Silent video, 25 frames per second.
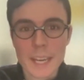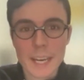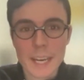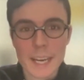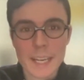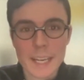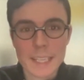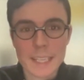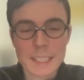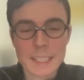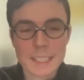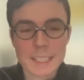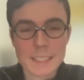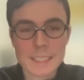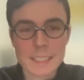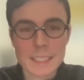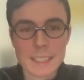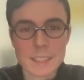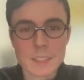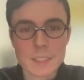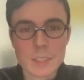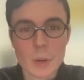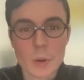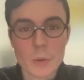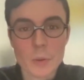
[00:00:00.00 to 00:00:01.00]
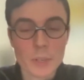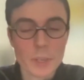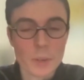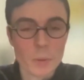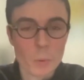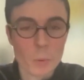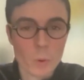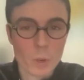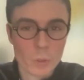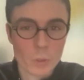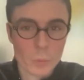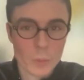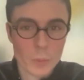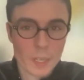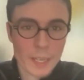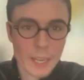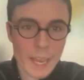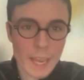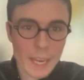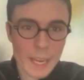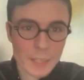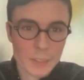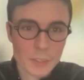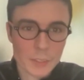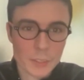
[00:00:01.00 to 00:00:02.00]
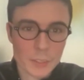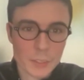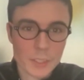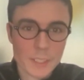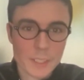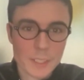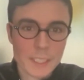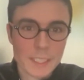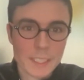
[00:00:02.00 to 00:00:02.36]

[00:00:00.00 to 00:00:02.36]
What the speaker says: he is a Tony Award-winning actor.